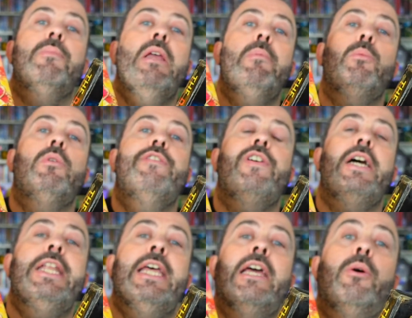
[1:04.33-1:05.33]
Maybe we'll
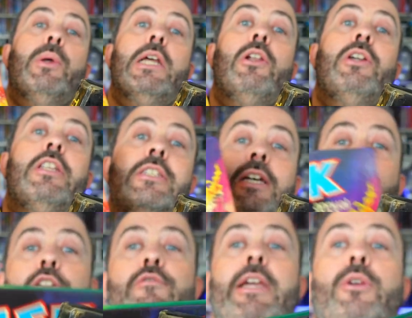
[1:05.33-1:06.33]
find out when I look inside
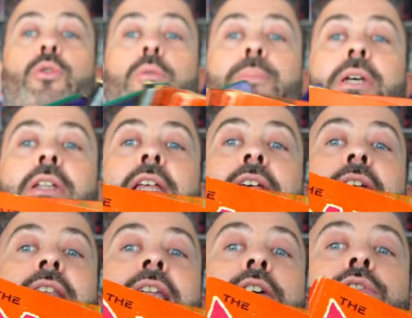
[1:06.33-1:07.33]
the record. But
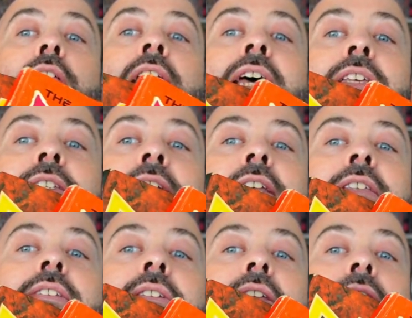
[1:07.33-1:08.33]
nevertheless,
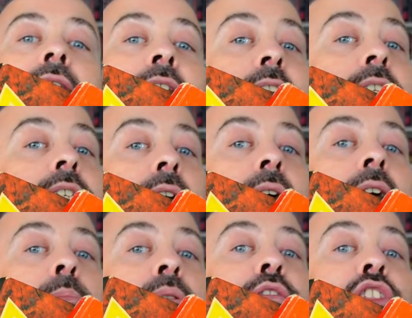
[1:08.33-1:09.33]
it's this
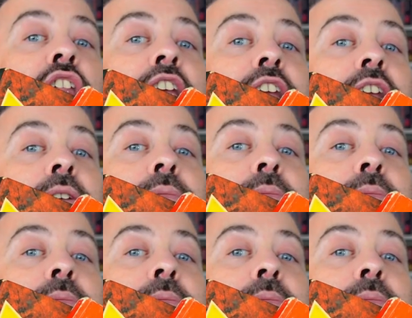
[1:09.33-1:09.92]
type of thing.